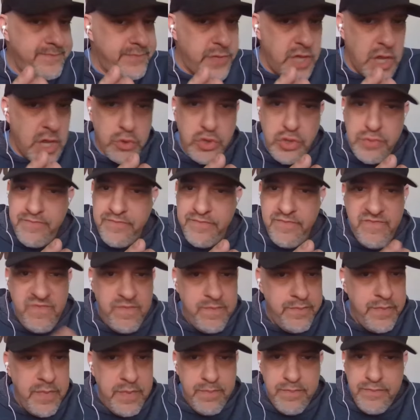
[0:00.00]
You know,
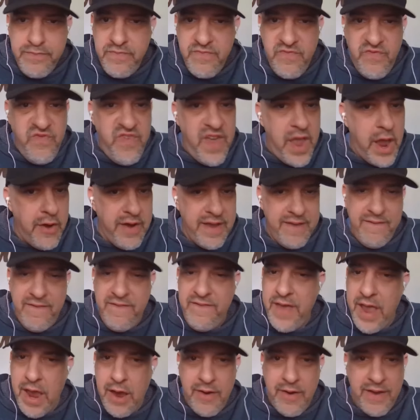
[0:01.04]
very,
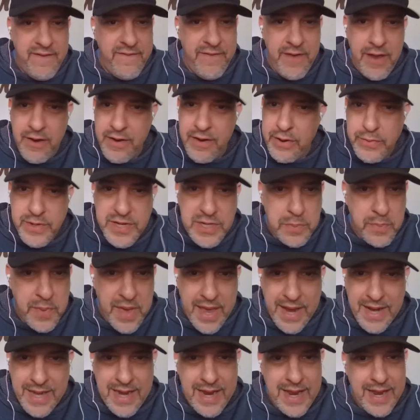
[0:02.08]
very, very
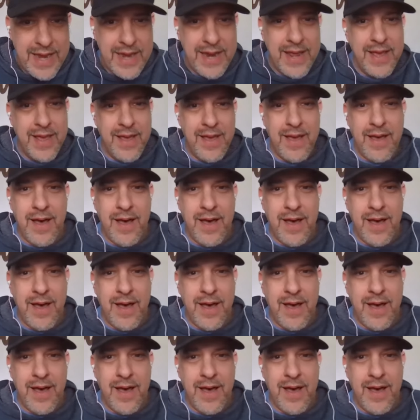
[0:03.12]
respected.